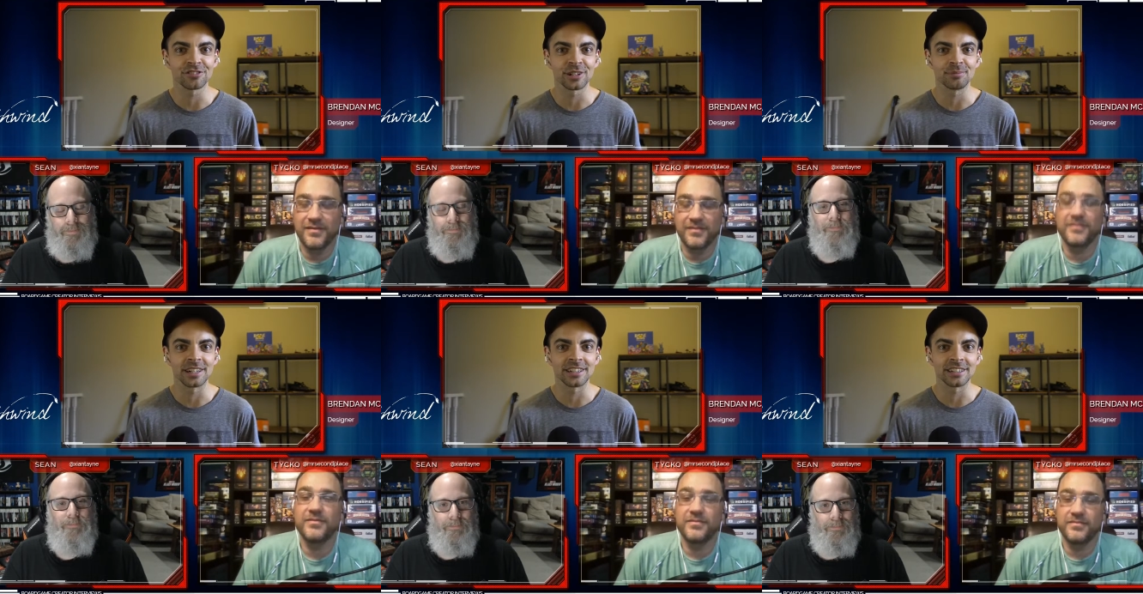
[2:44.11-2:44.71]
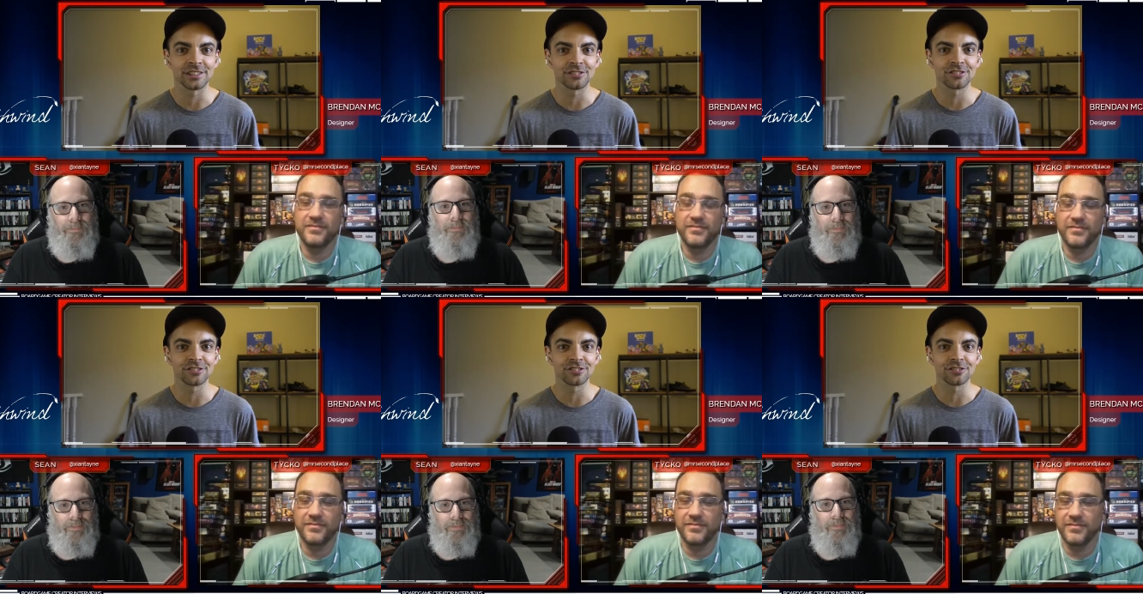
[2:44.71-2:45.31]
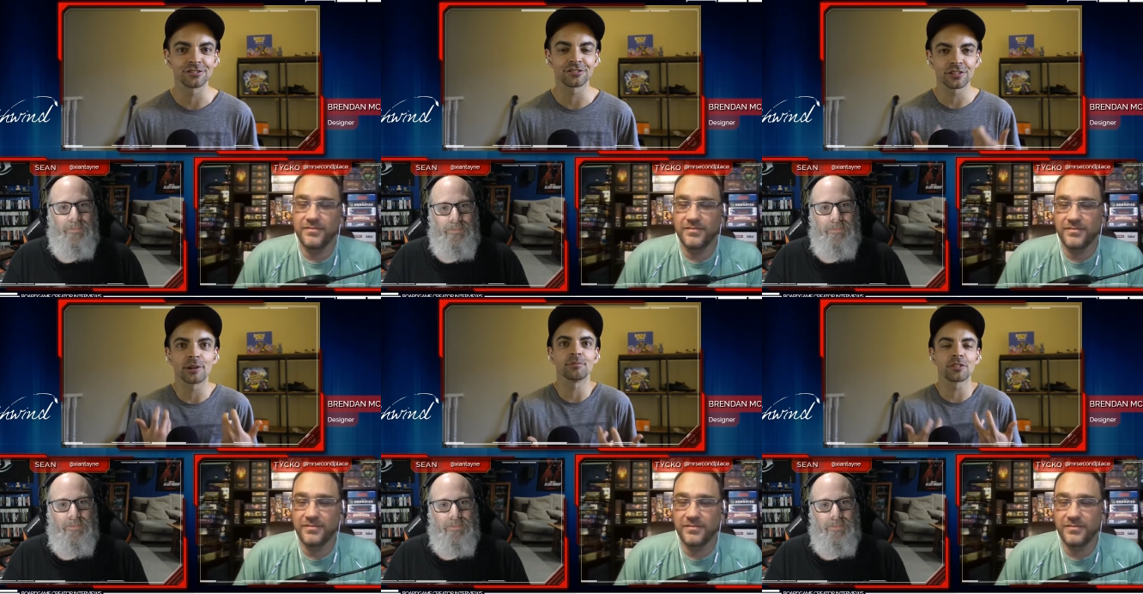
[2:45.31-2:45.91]
Speaker 1: from uh
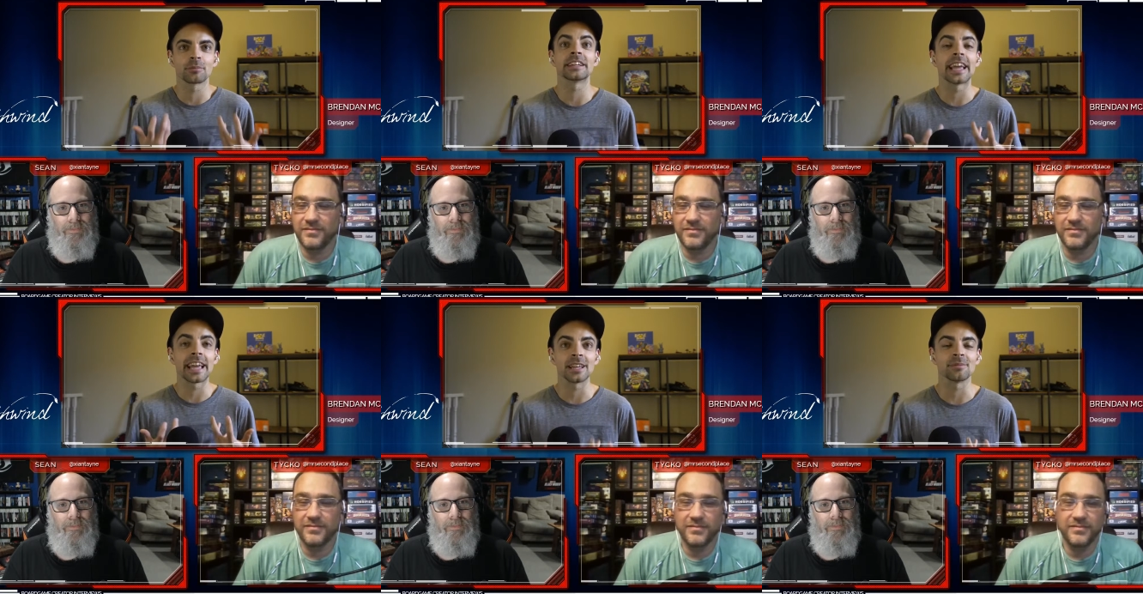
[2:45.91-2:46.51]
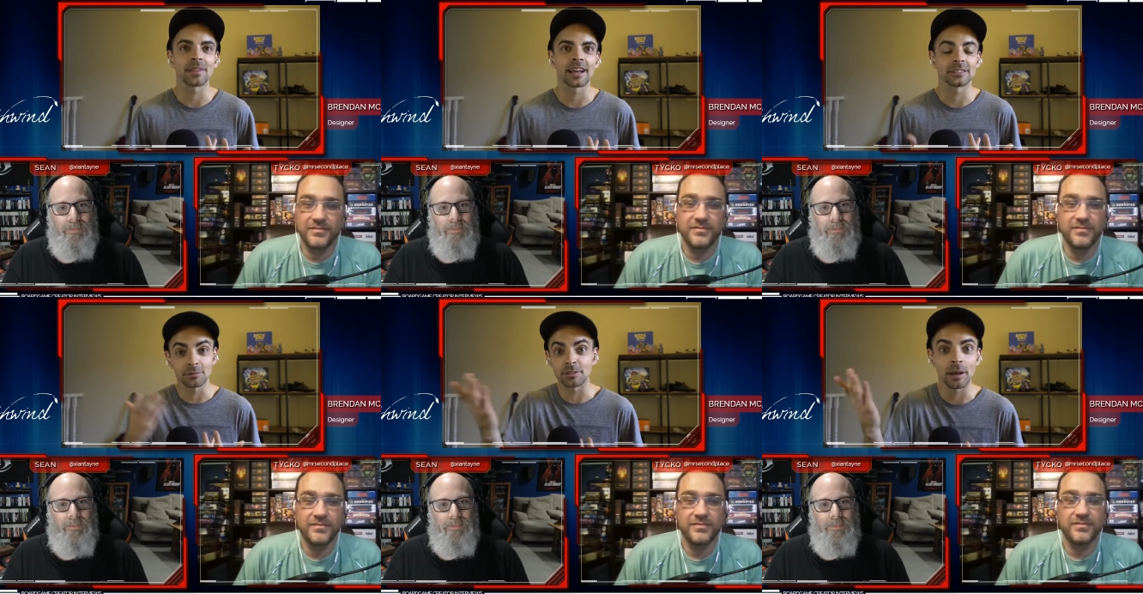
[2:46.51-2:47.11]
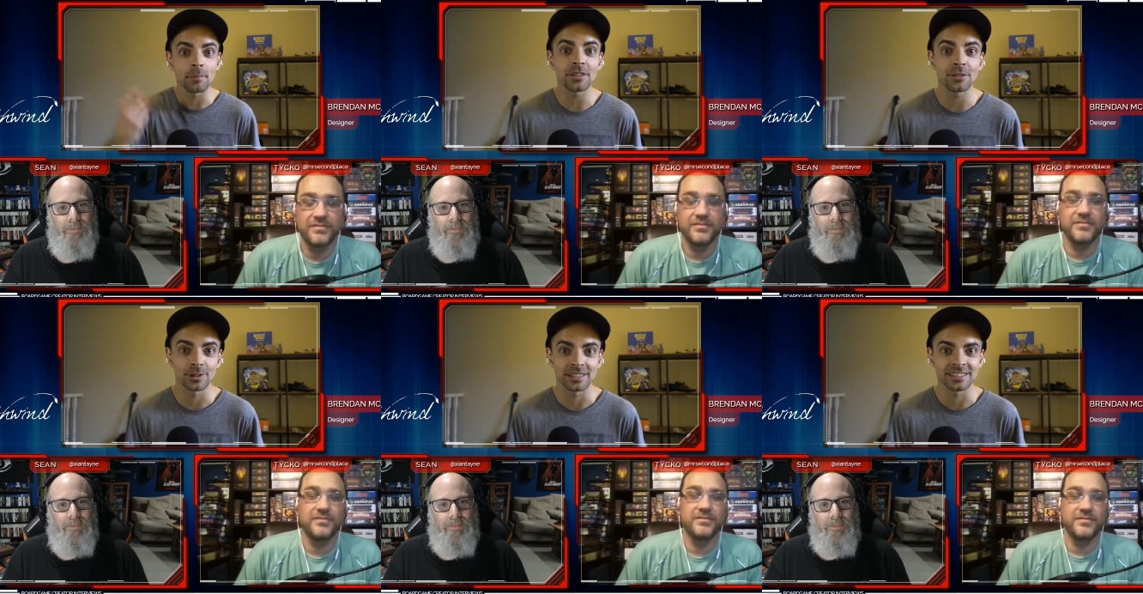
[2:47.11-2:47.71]
from from the game that that
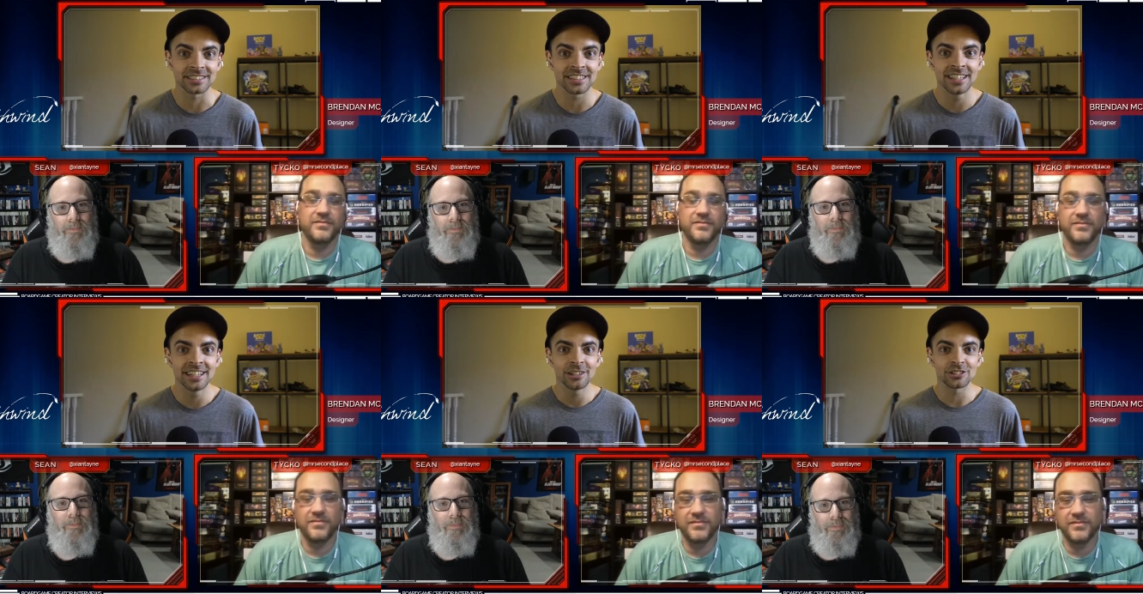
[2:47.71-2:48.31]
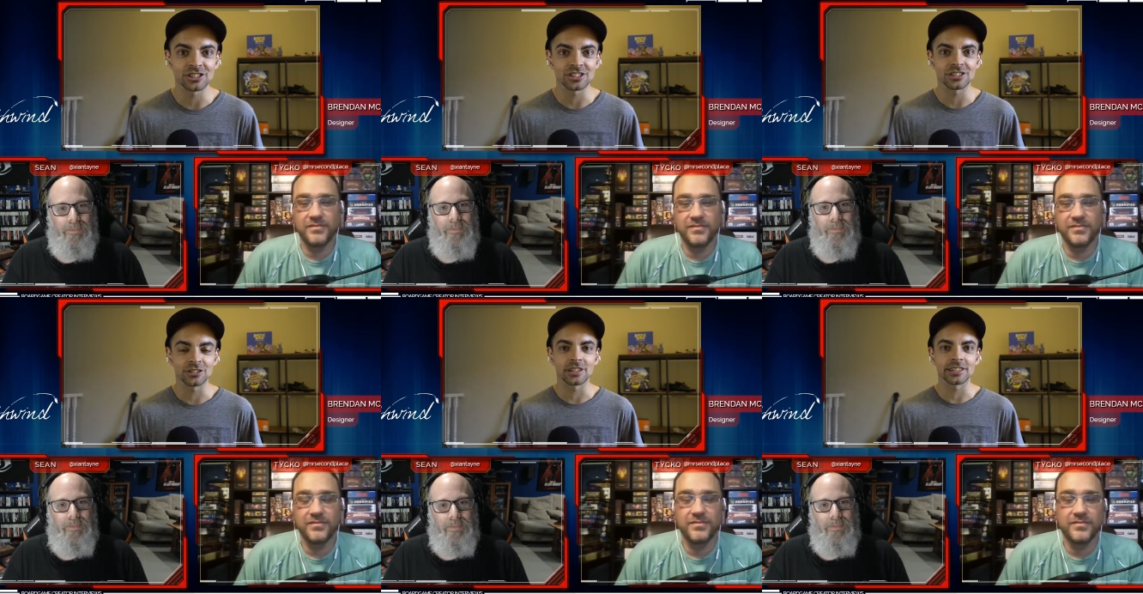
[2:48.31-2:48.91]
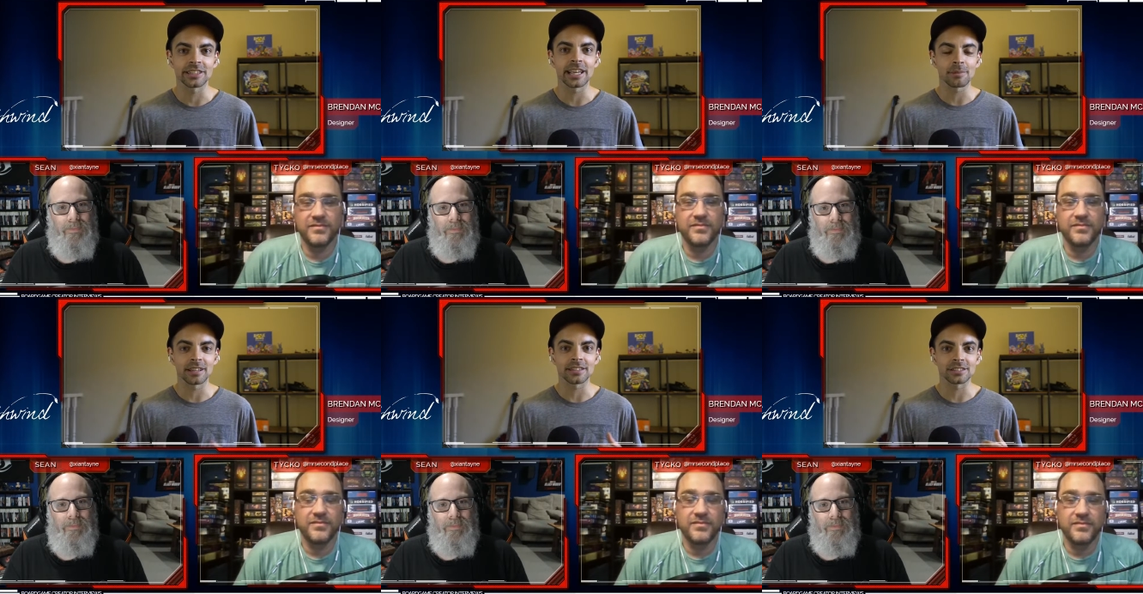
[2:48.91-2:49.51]
Mythwind is, which is, you know, a game
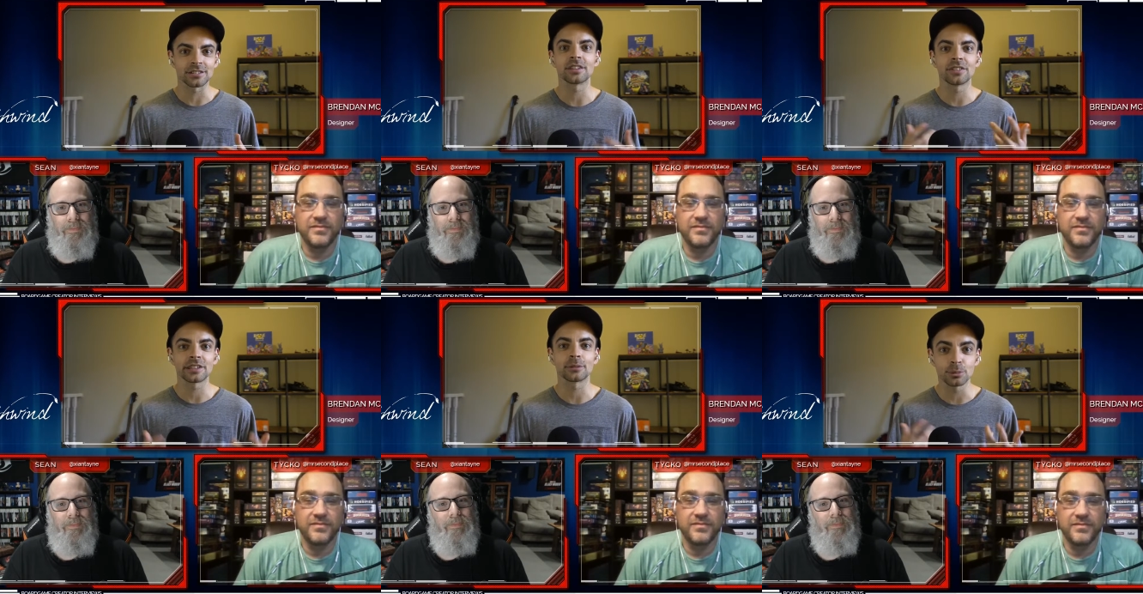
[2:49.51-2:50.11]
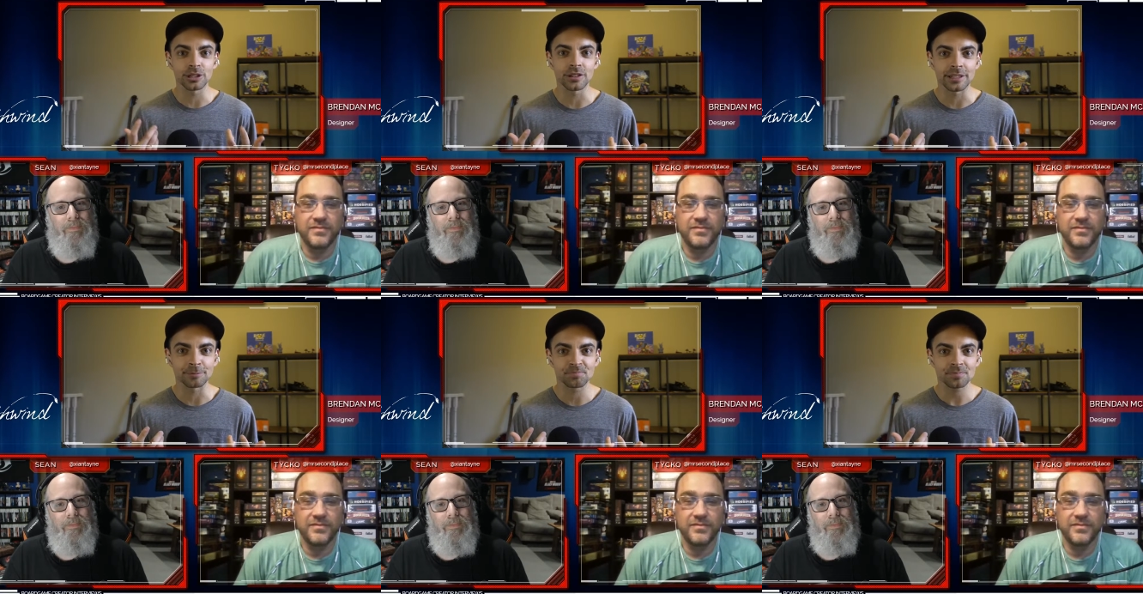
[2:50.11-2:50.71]
that is living and breathing.